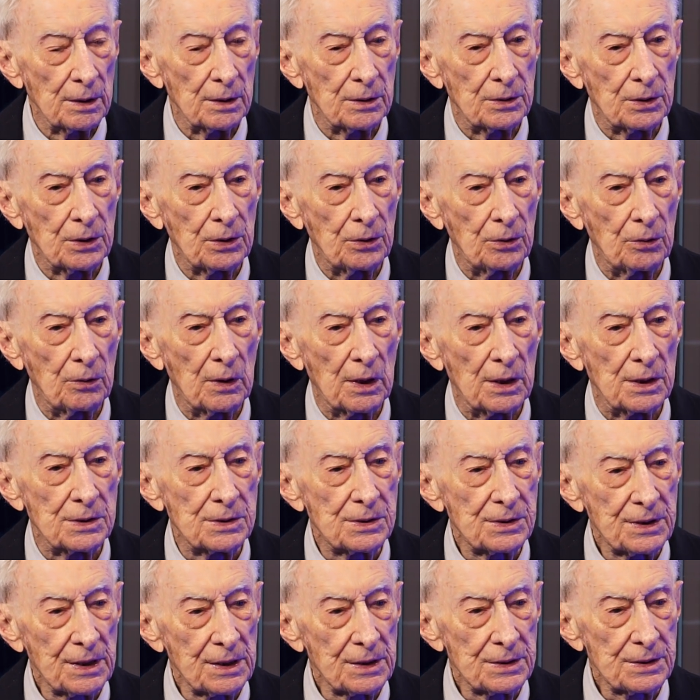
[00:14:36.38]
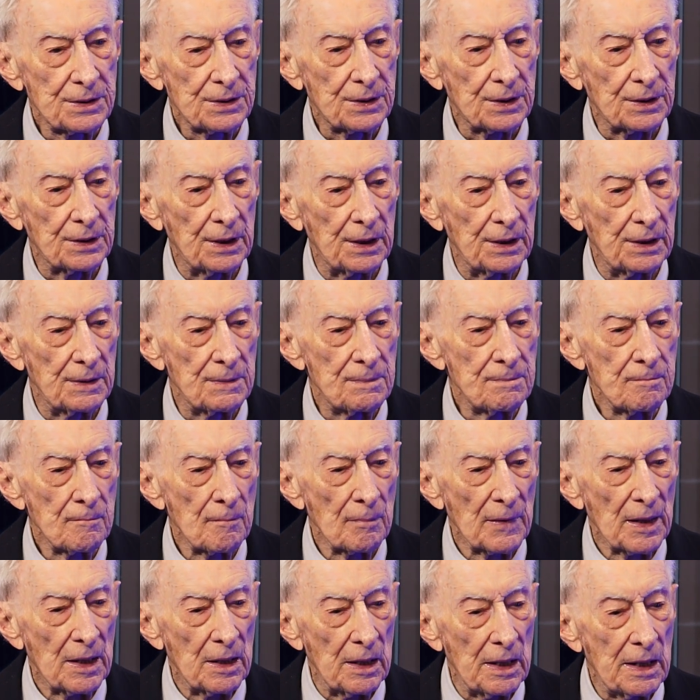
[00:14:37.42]
to assist the
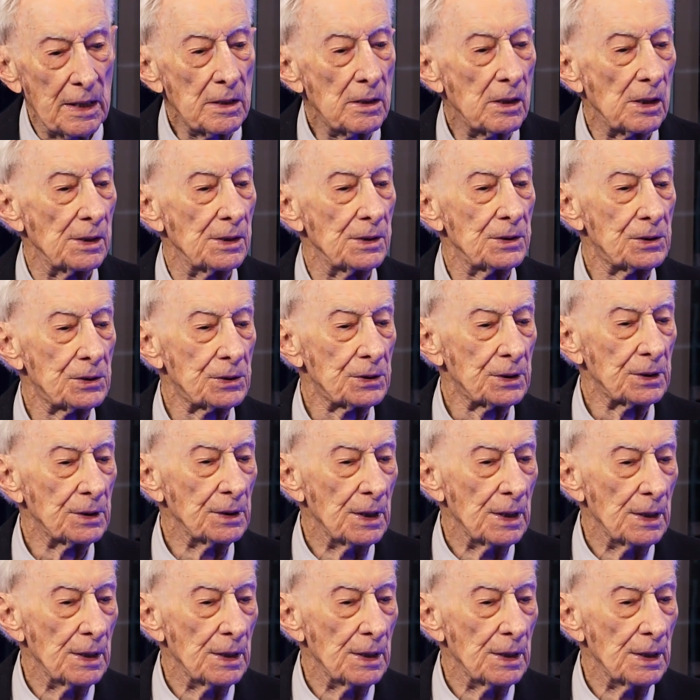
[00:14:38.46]
English